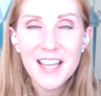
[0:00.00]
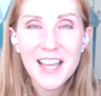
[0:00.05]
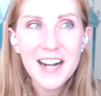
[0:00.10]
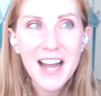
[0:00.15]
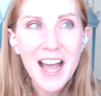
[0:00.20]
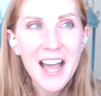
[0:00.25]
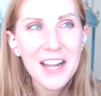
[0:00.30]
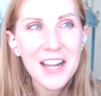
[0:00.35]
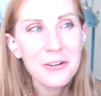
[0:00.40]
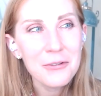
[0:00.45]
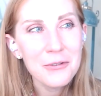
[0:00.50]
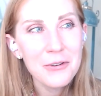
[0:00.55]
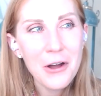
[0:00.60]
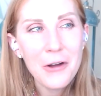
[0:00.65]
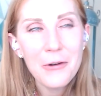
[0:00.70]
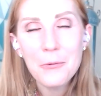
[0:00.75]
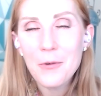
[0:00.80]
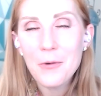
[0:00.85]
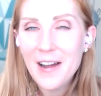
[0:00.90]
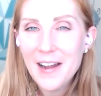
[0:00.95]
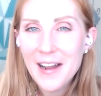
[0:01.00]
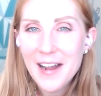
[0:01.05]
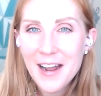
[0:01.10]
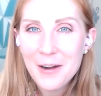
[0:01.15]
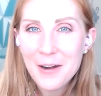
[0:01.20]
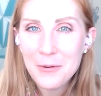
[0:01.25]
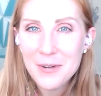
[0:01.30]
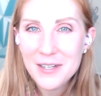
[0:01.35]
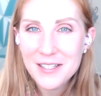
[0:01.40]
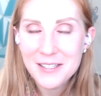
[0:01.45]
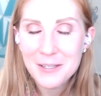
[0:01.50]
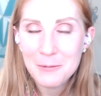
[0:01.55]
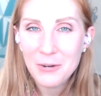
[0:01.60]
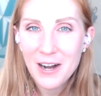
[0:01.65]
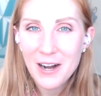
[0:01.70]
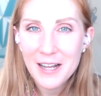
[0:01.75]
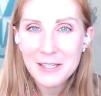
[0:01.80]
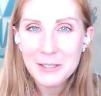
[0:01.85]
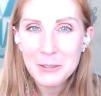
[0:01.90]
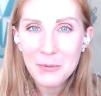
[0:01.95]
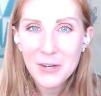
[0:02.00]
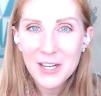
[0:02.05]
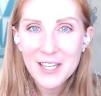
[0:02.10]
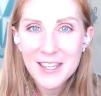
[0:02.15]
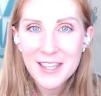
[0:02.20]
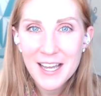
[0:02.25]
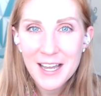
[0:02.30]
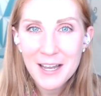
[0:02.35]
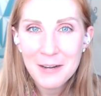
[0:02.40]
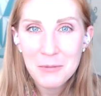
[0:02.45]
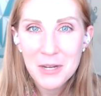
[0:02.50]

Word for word: And I don't know why I was surprised by that.